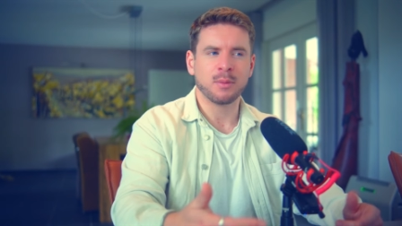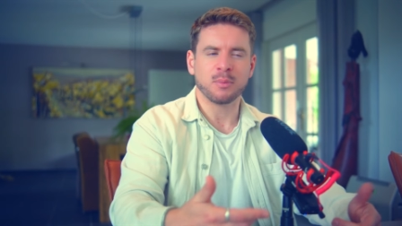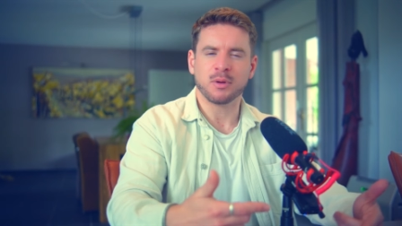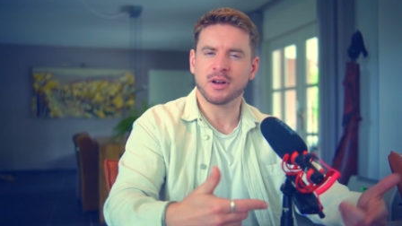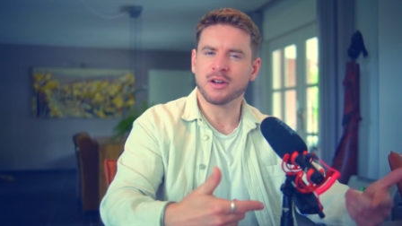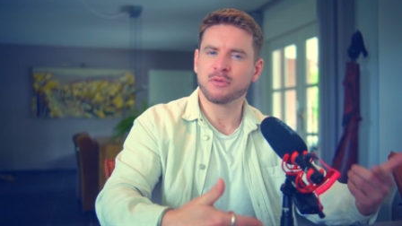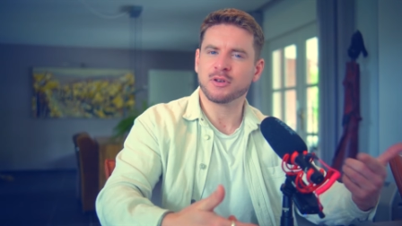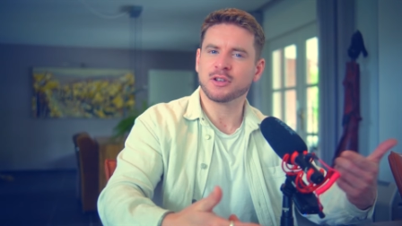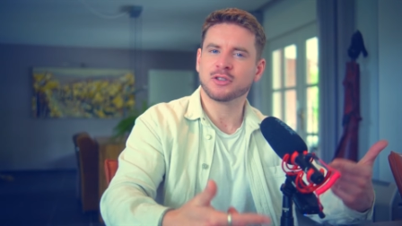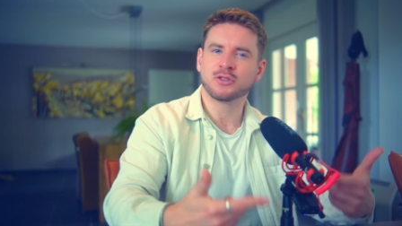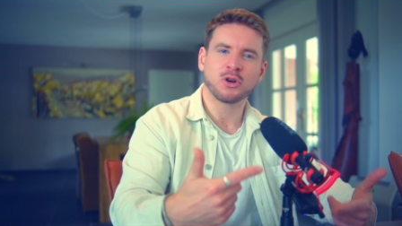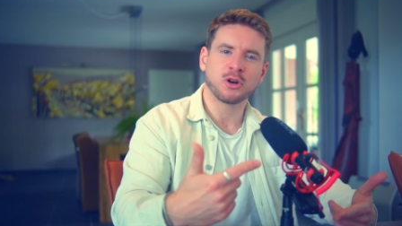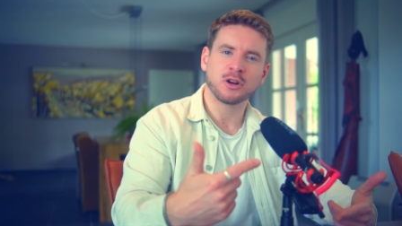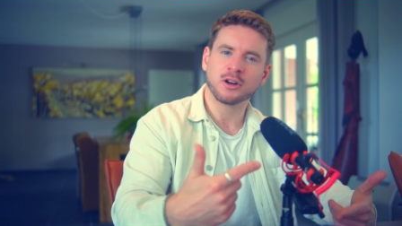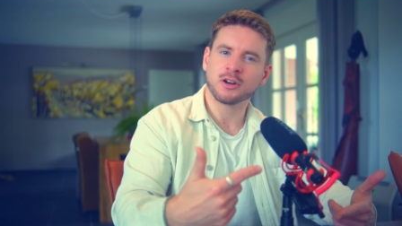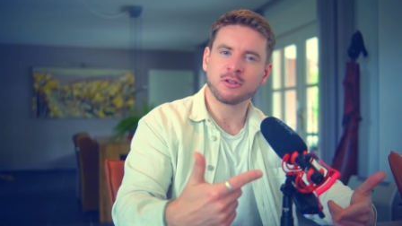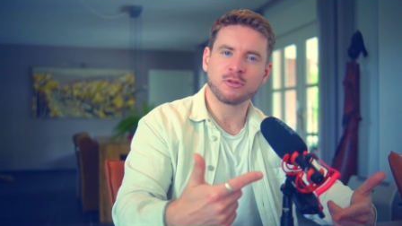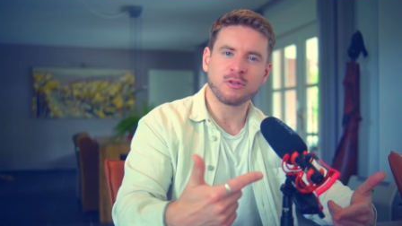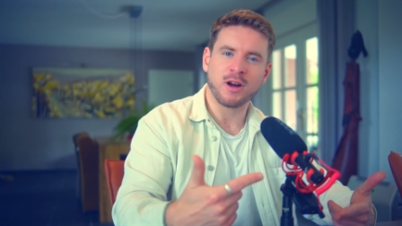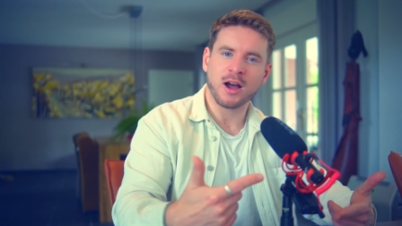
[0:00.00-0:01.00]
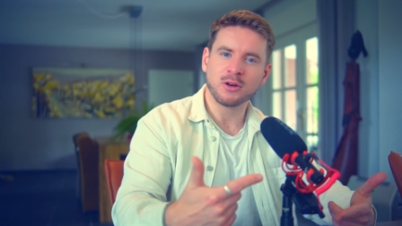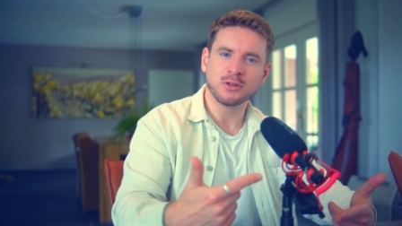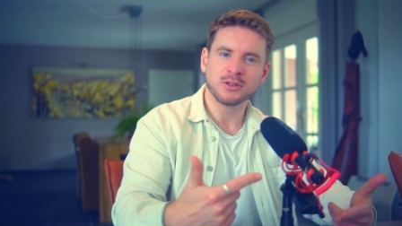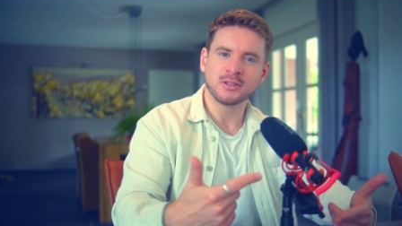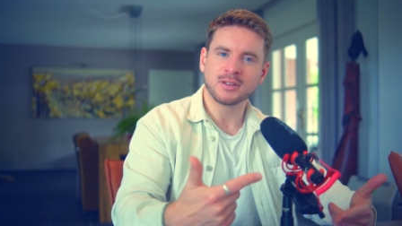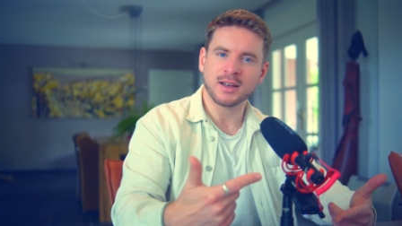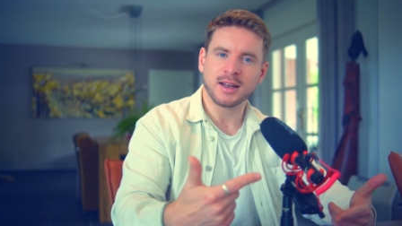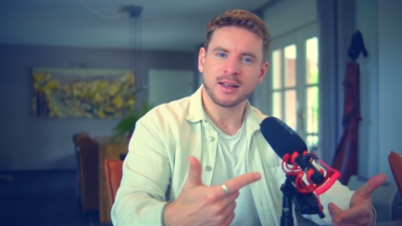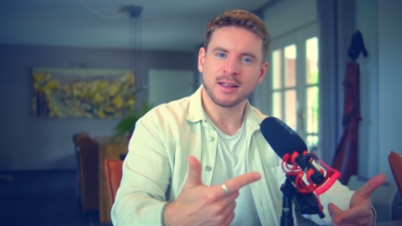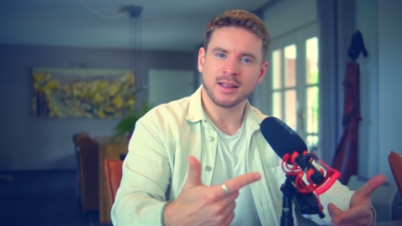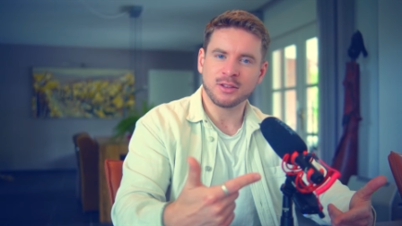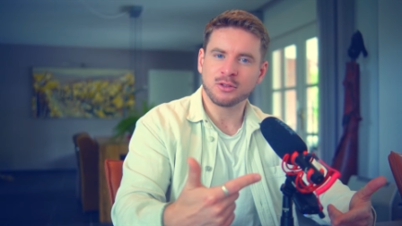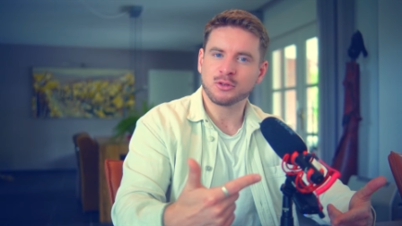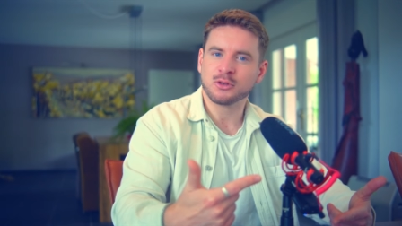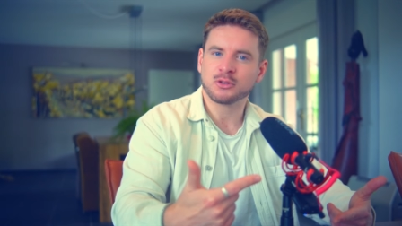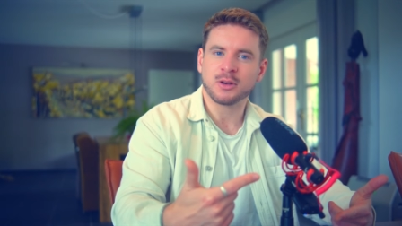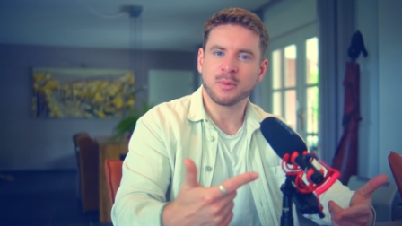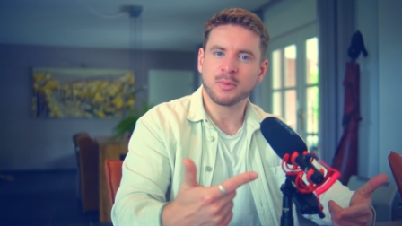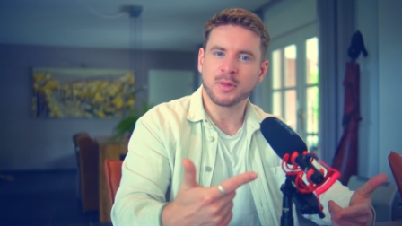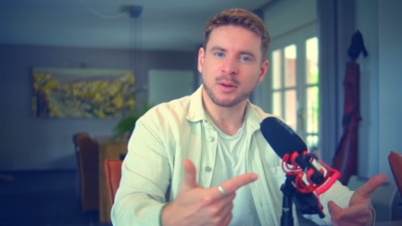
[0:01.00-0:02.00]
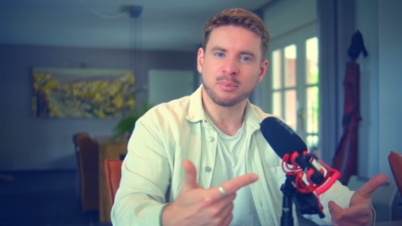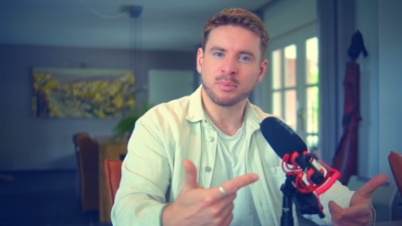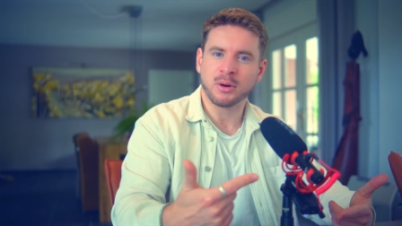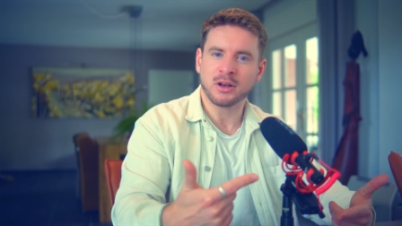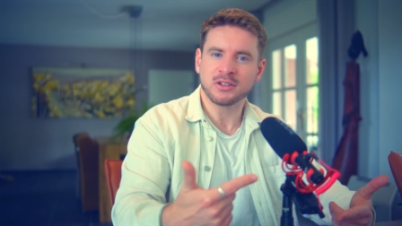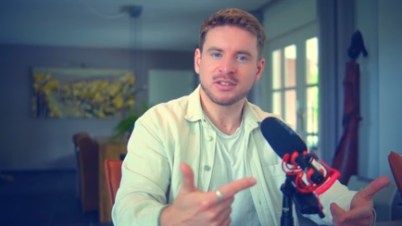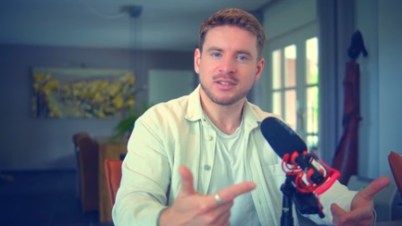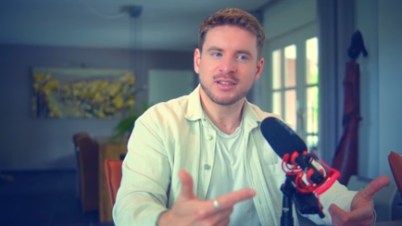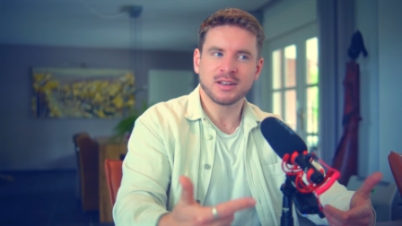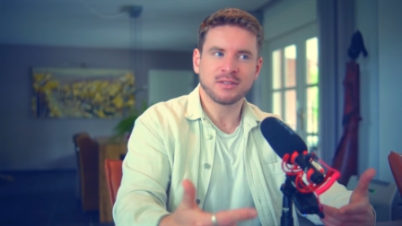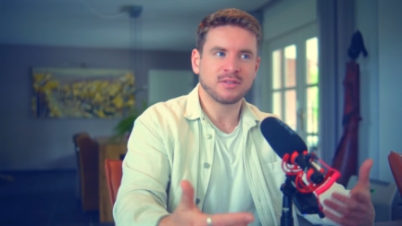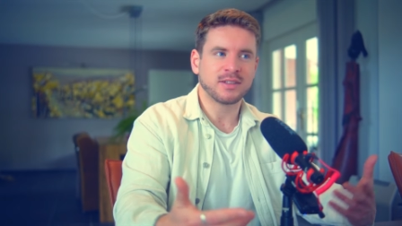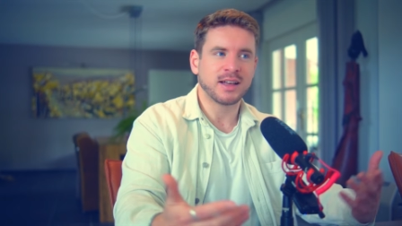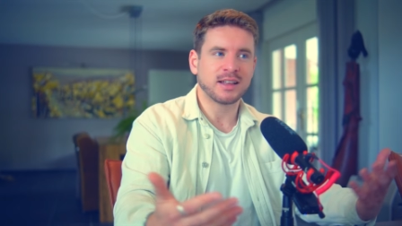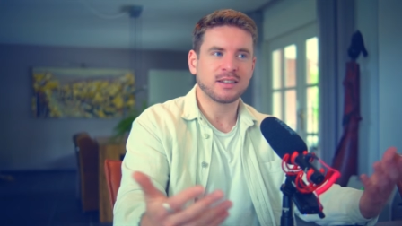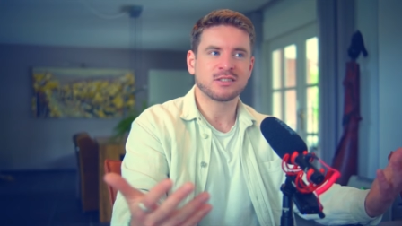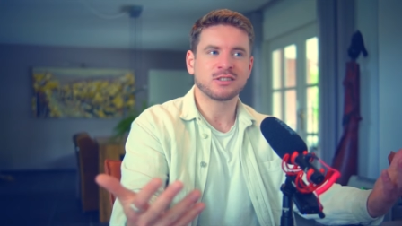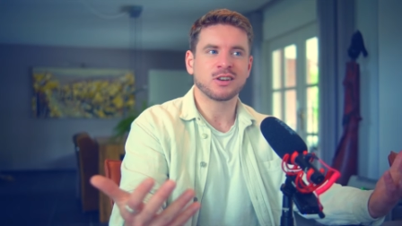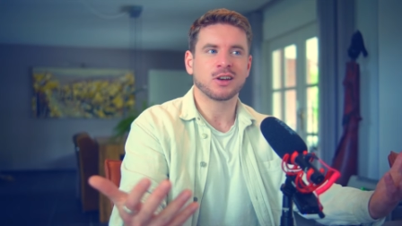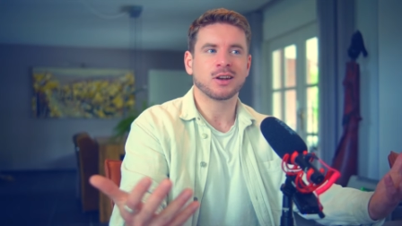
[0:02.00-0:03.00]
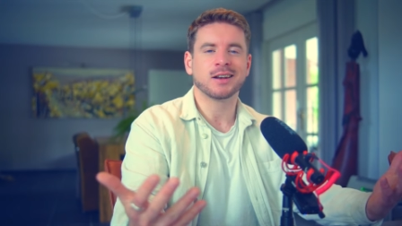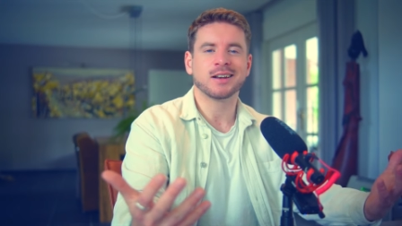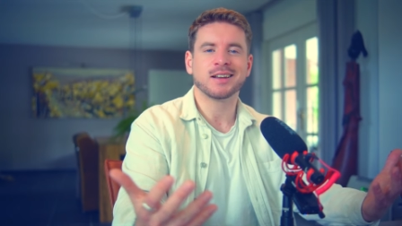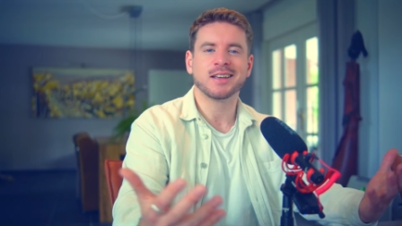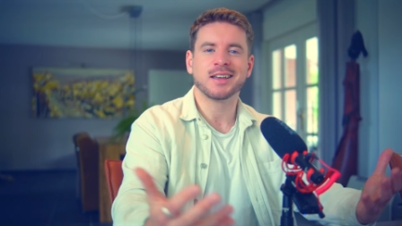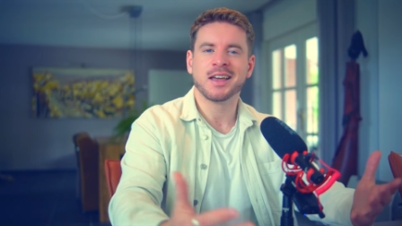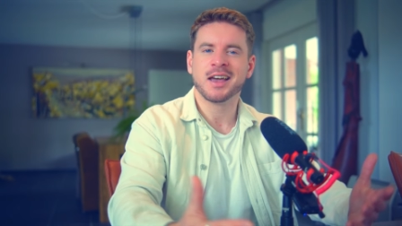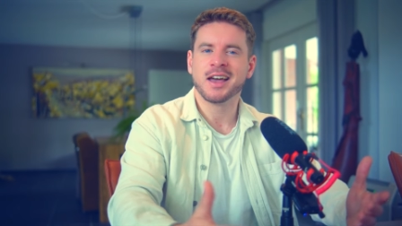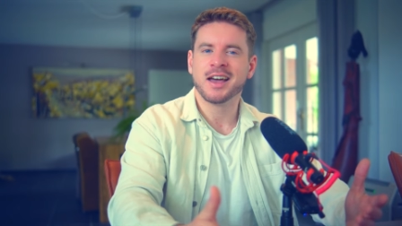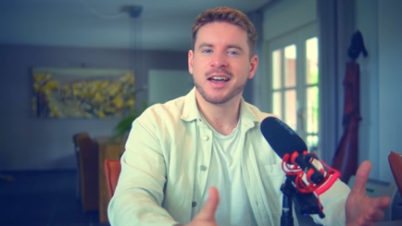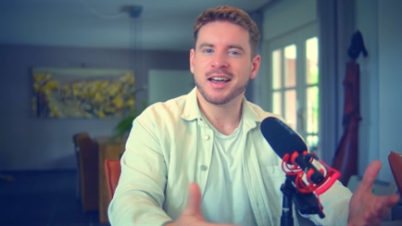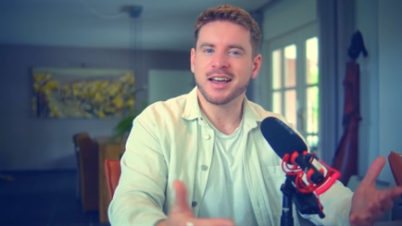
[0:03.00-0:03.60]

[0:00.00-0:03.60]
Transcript: But if we turn it around into something positive, then suddenly